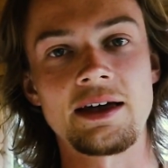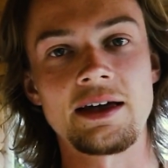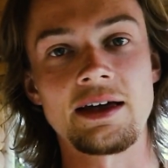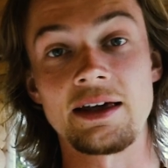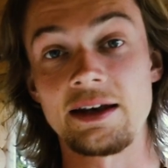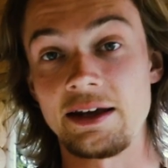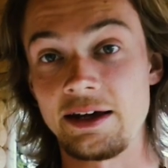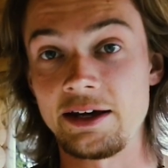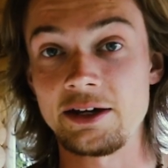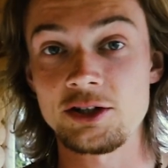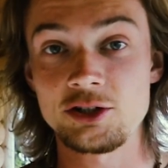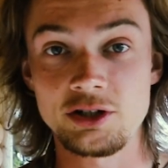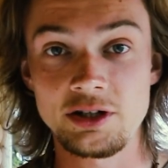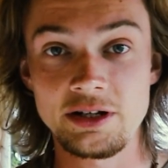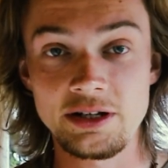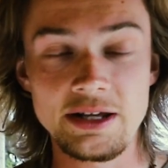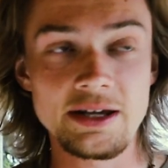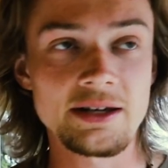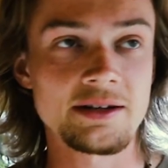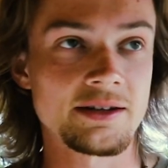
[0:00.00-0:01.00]
And I
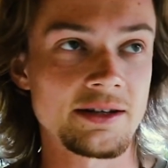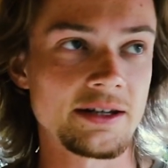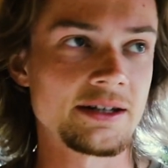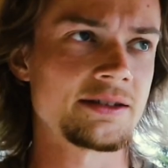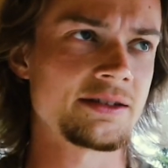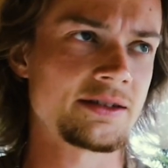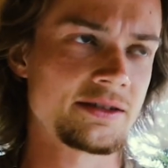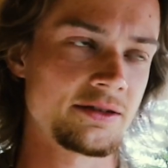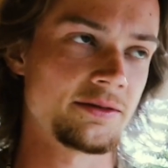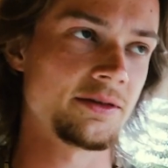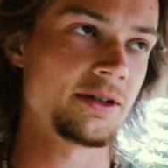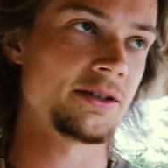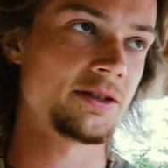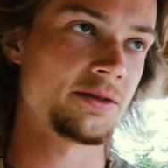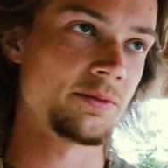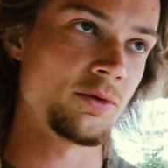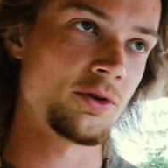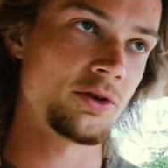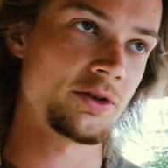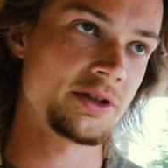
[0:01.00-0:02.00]
actually did. It's
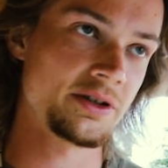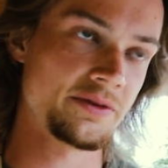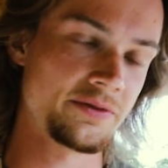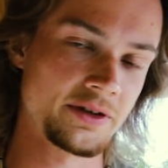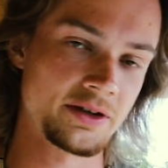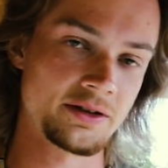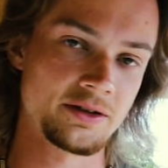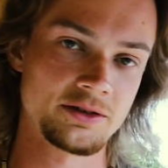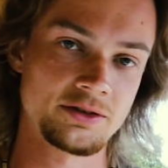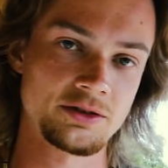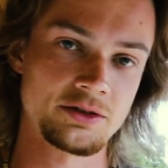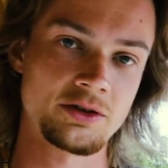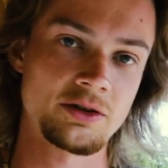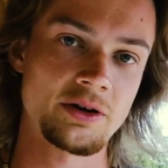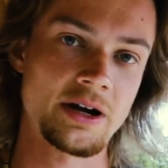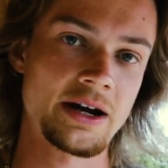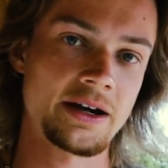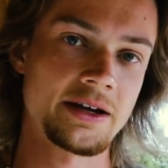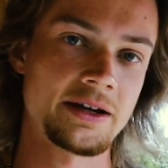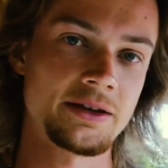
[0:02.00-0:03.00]
more difficult to
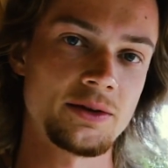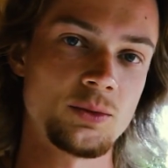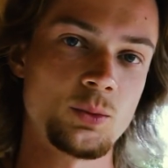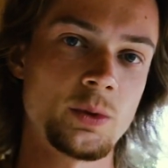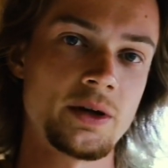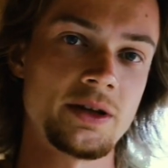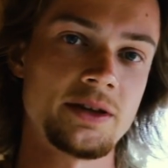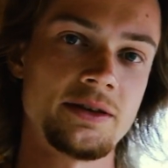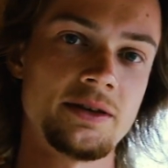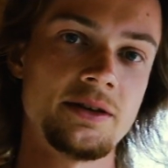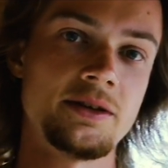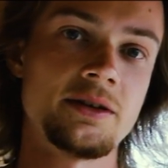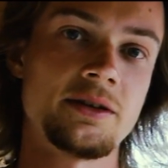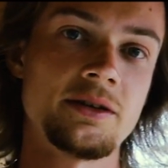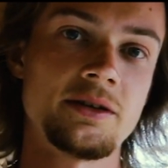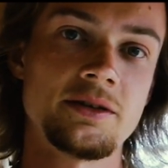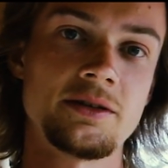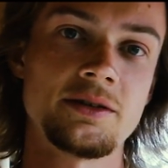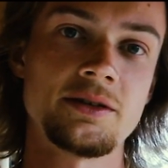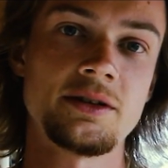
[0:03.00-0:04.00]
crack it when
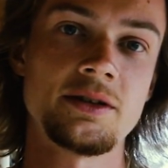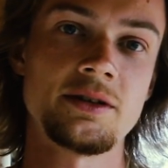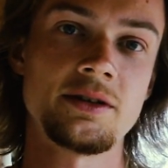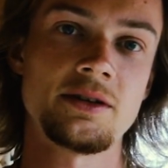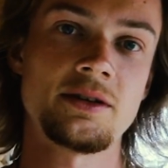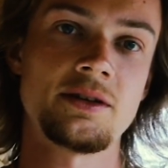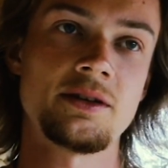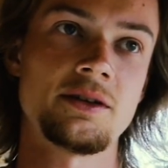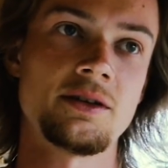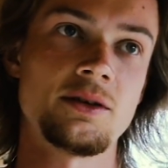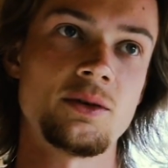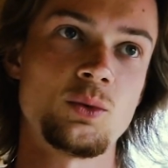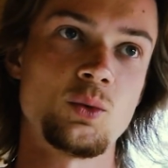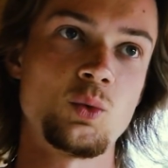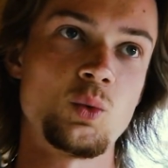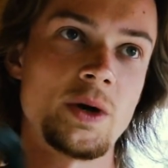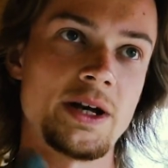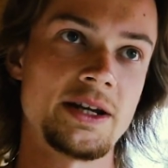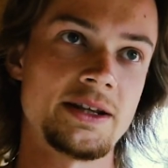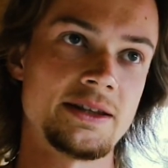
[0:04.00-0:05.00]
the
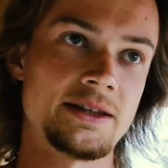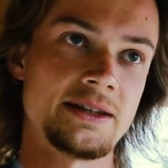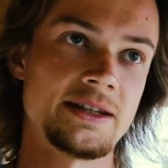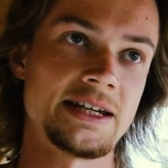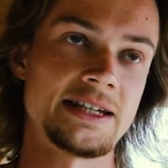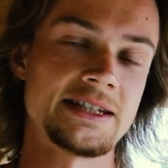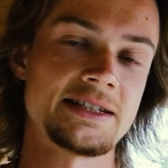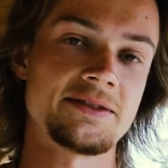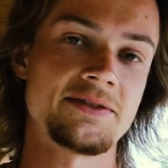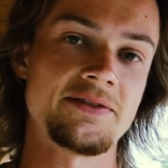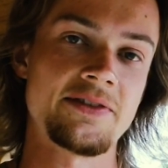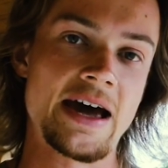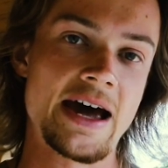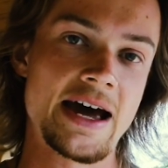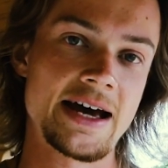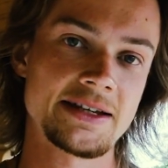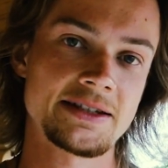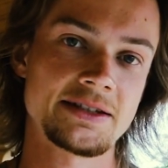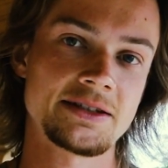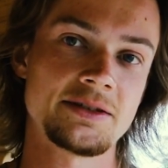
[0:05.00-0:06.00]
wind is
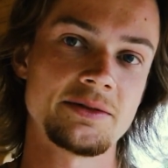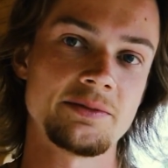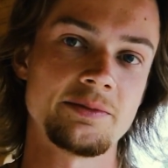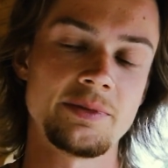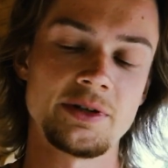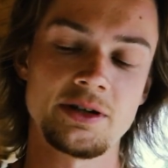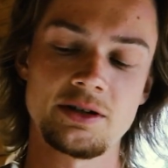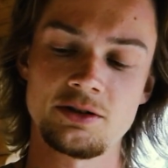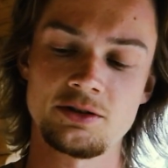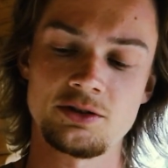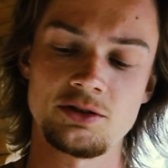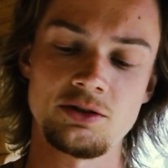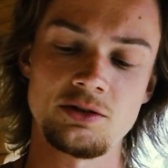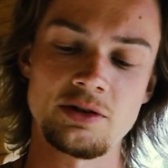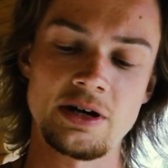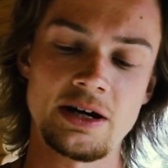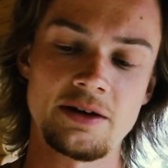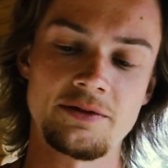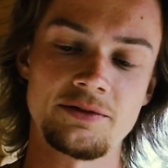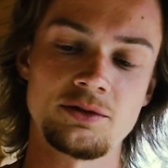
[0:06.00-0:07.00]
fast, because you
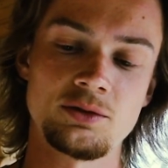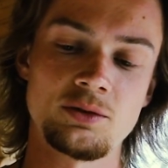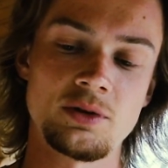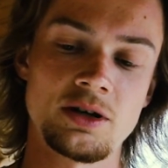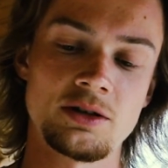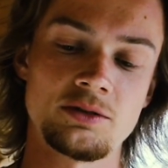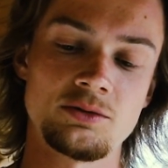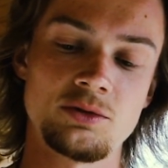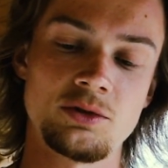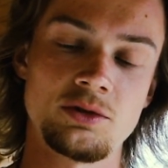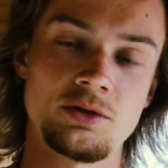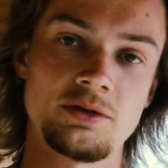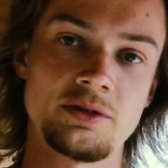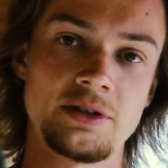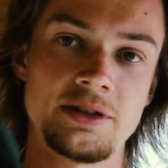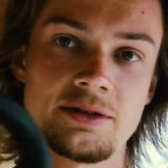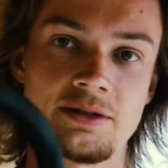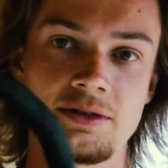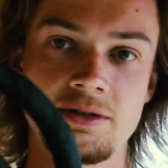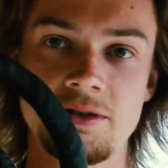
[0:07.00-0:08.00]
have to unroll
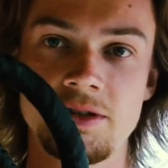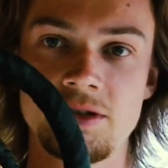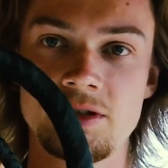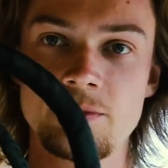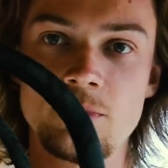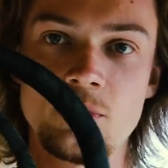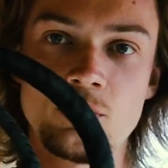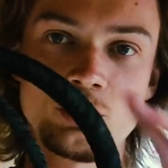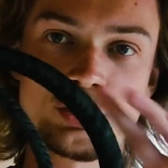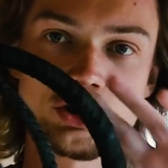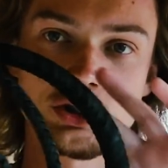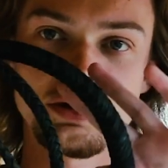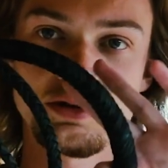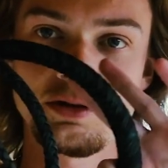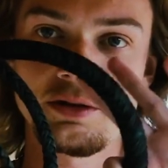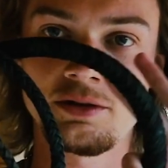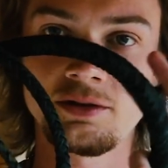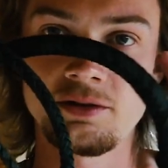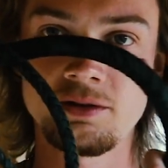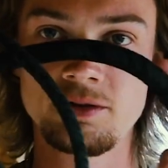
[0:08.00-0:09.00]
this
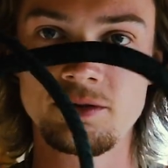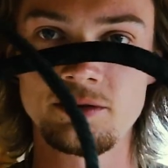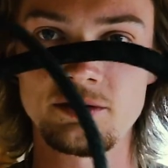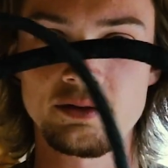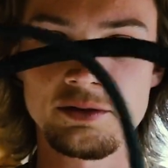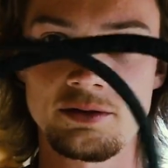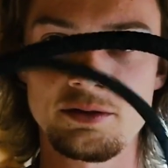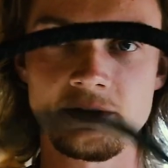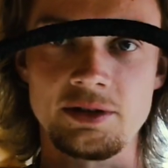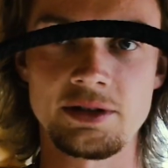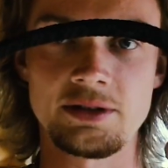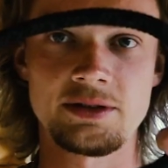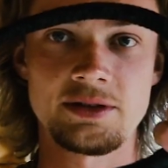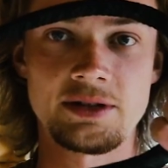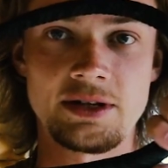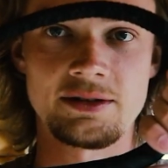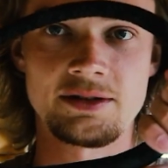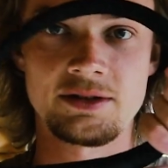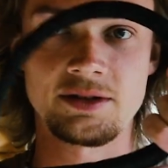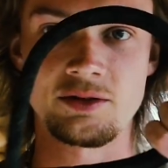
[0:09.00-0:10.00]
motion.
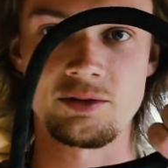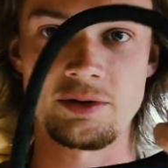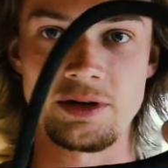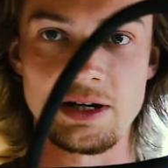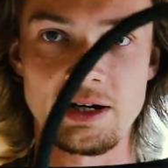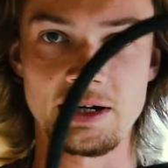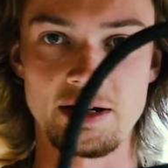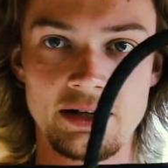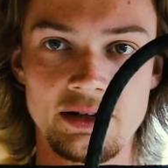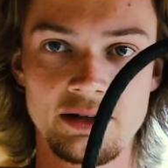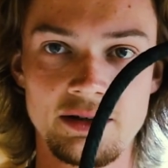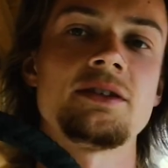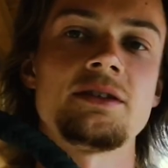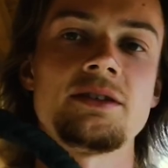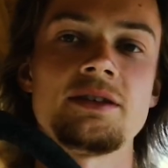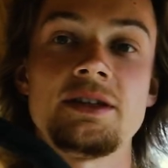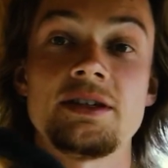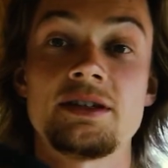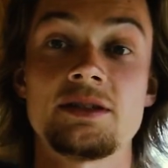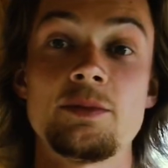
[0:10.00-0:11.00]
It's creating
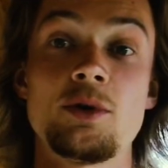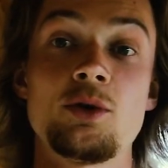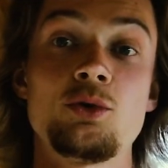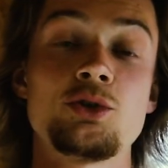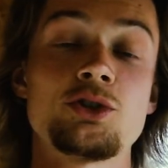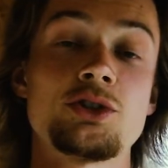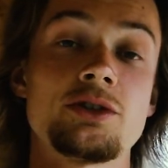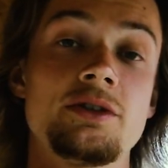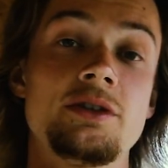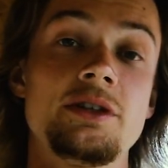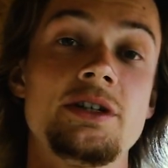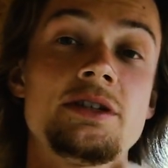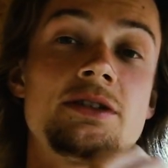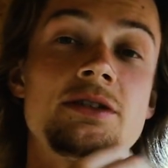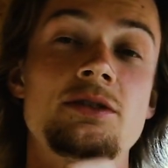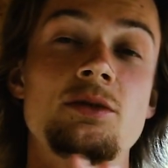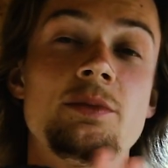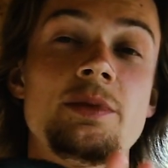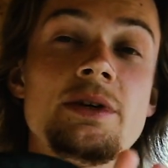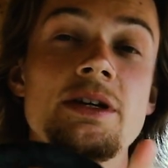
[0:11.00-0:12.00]
this motion needs
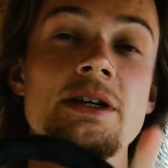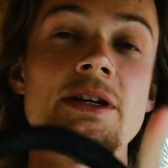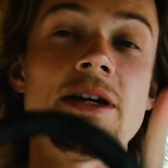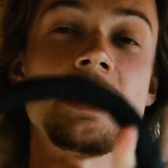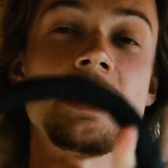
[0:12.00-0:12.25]
to be